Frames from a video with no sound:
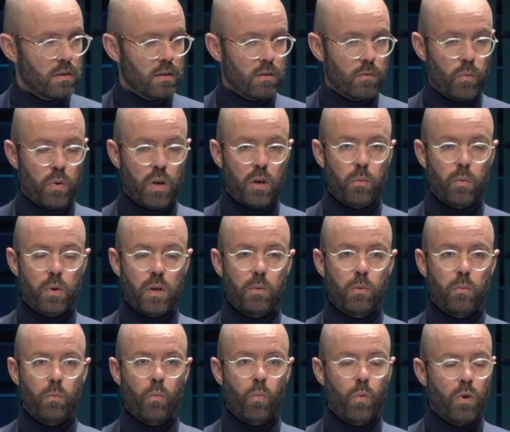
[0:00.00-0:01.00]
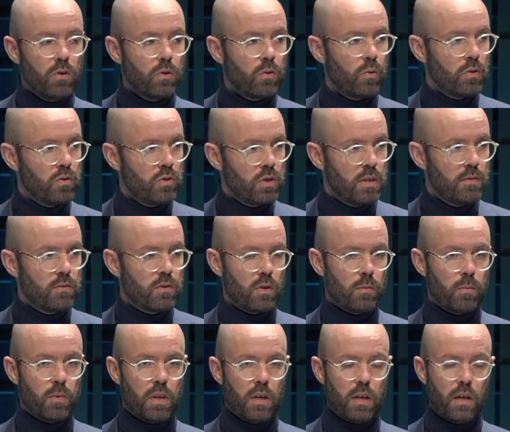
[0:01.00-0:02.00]
where we want to achieve
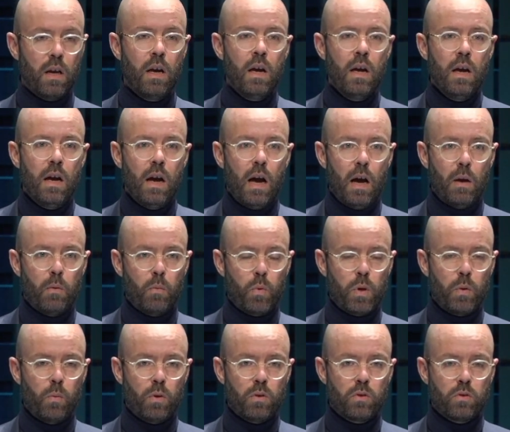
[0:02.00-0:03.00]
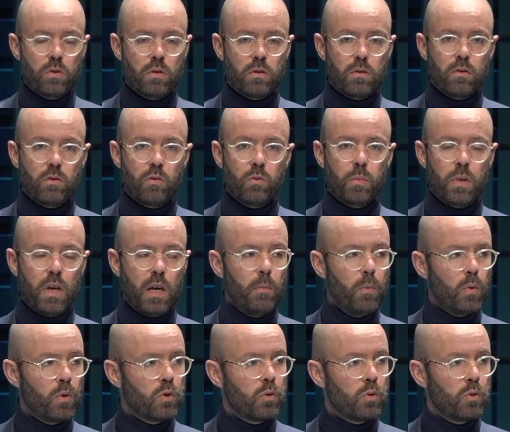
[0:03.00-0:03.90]
something and we want to be able to